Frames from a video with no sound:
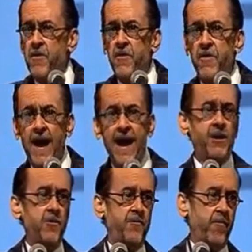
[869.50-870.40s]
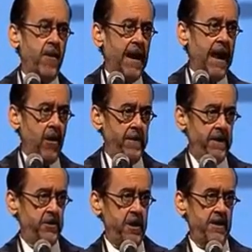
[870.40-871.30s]
Thank you for allowing me the
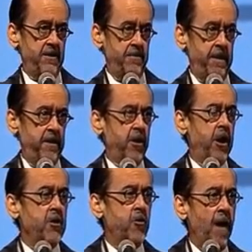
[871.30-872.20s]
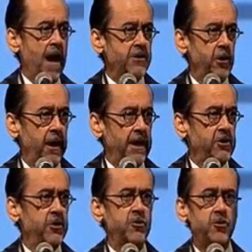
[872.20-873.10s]
chance to be here.
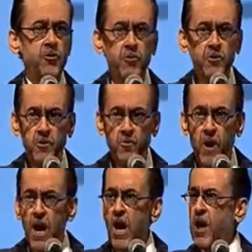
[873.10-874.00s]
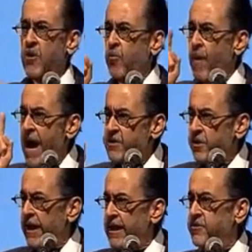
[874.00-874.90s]
Congratulations to you.
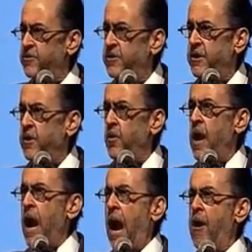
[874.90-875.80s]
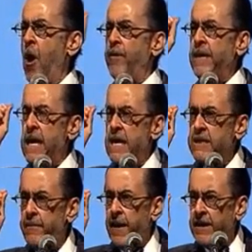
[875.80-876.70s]
Congratulations to you and all the
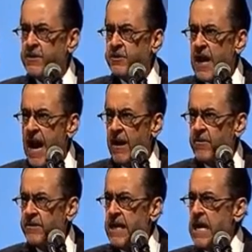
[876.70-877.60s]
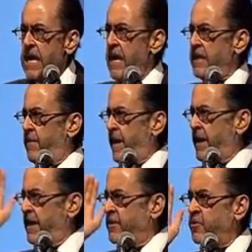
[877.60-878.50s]
independent scholars, independent
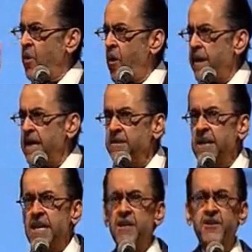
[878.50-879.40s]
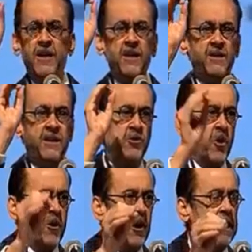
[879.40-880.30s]
historians, citizen
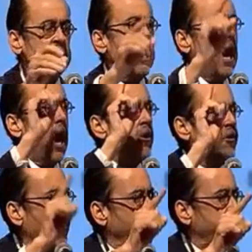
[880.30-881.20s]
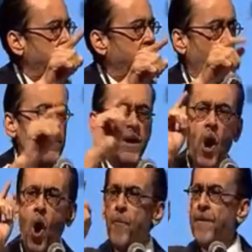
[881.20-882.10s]
journalists, and those people with an
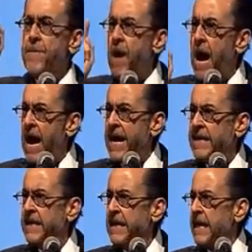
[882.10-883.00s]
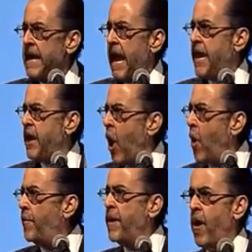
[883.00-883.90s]
open mind and an
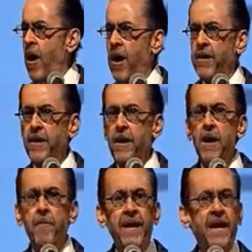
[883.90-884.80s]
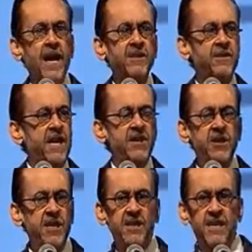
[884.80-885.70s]
open heart. Because this
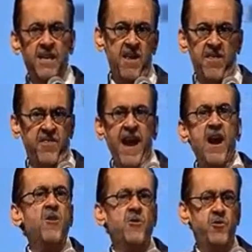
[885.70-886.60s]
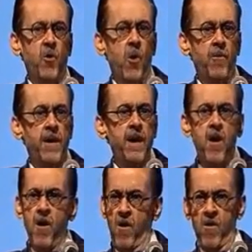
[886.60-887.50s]
isn't their story
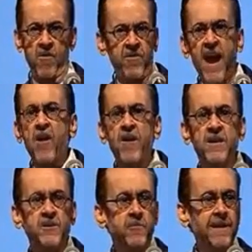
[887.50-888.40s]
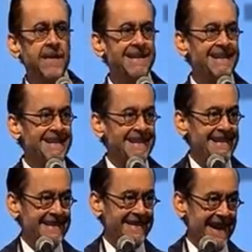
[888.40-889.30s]
or their history,
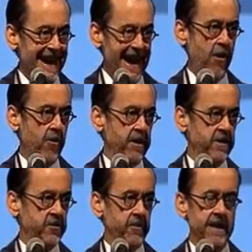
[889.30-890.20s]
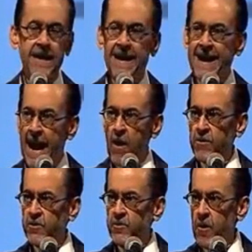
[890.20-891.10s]
it's our history and our
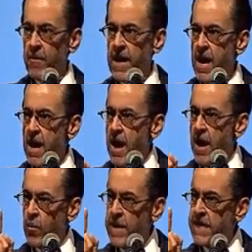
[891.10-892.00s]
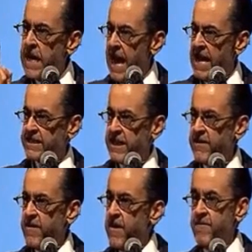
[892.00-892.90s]
story. And we can ask it
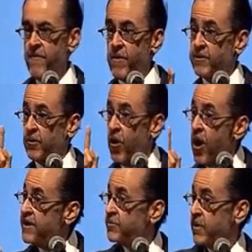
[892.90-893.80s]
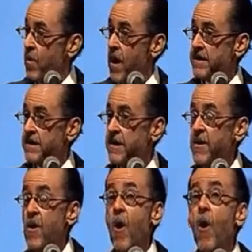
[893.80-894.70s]
for as long as we want,
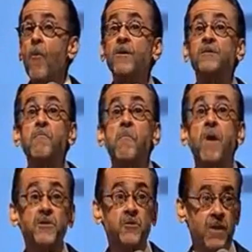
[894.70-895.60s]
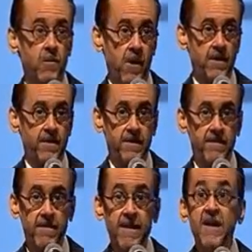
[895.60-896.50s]
or as much as we want.
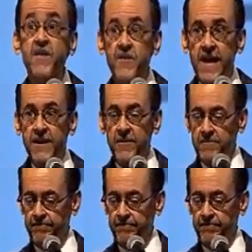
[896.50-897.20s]
Thank you.